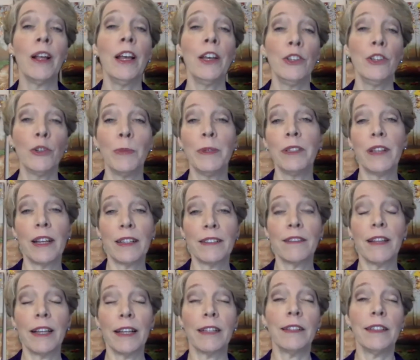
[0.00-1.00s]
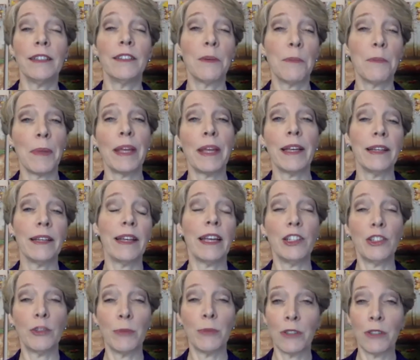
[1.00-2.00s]
You'll be less likely to make
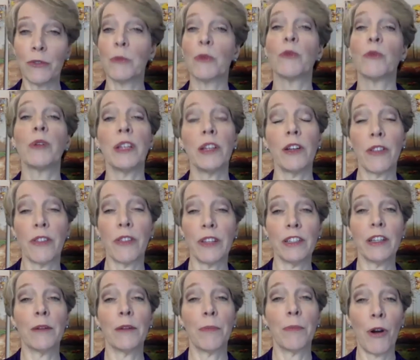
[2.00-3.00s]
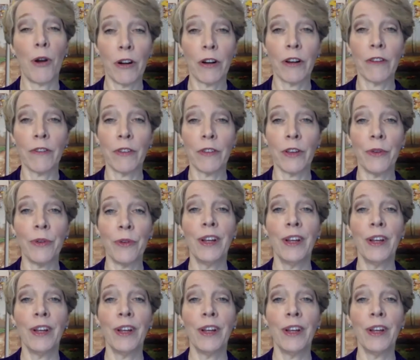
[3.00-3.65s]
engagements from a really authentic part of you